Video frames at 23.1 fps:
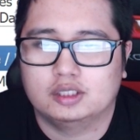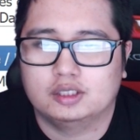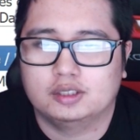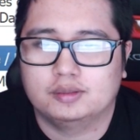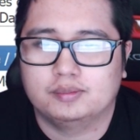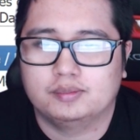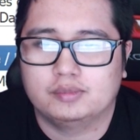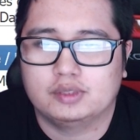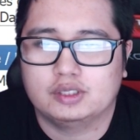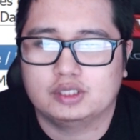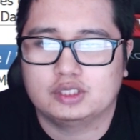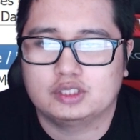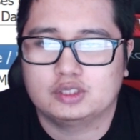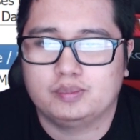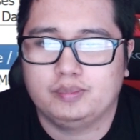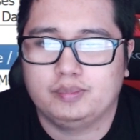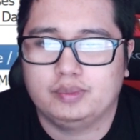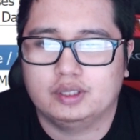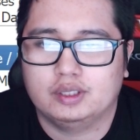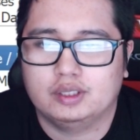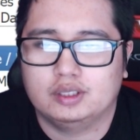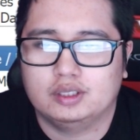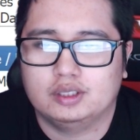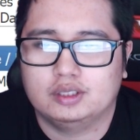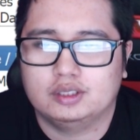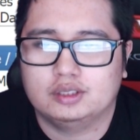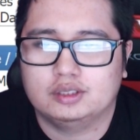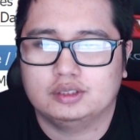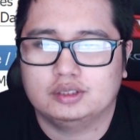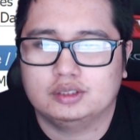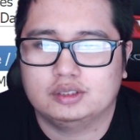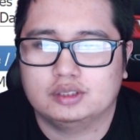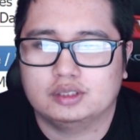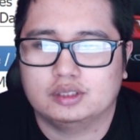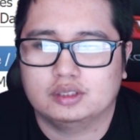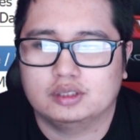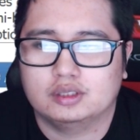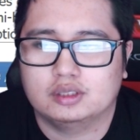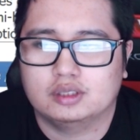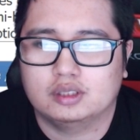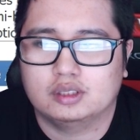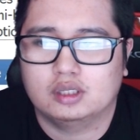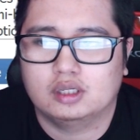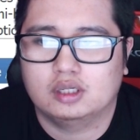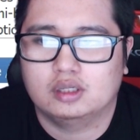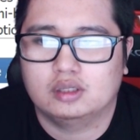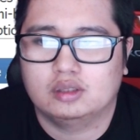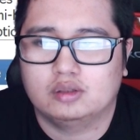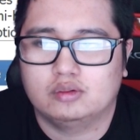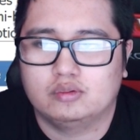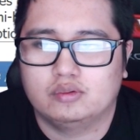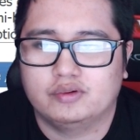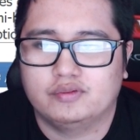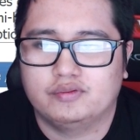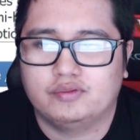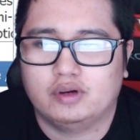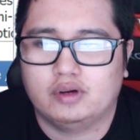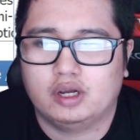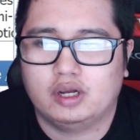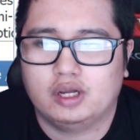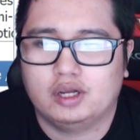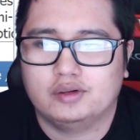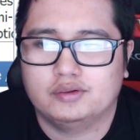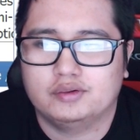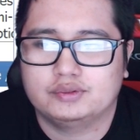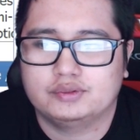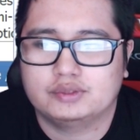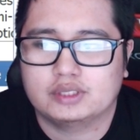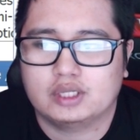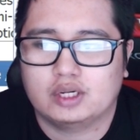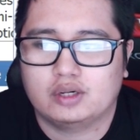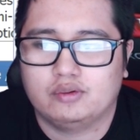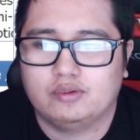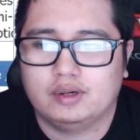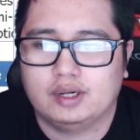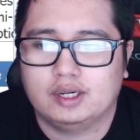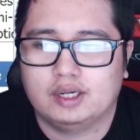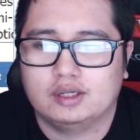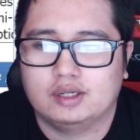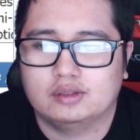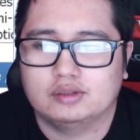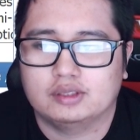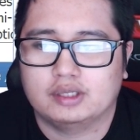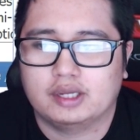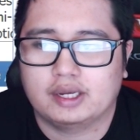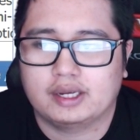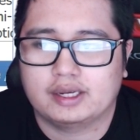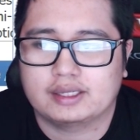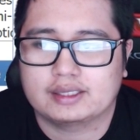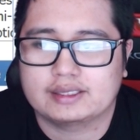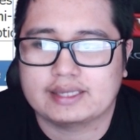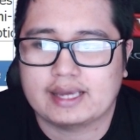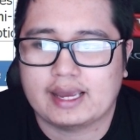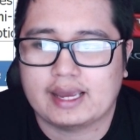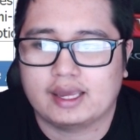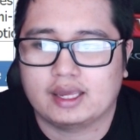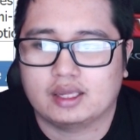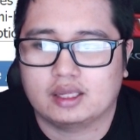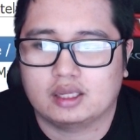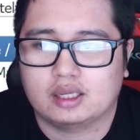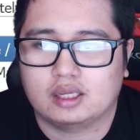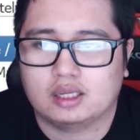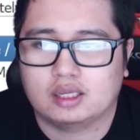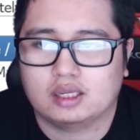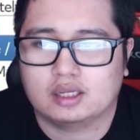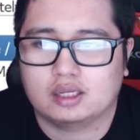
this build revolves around like tanking.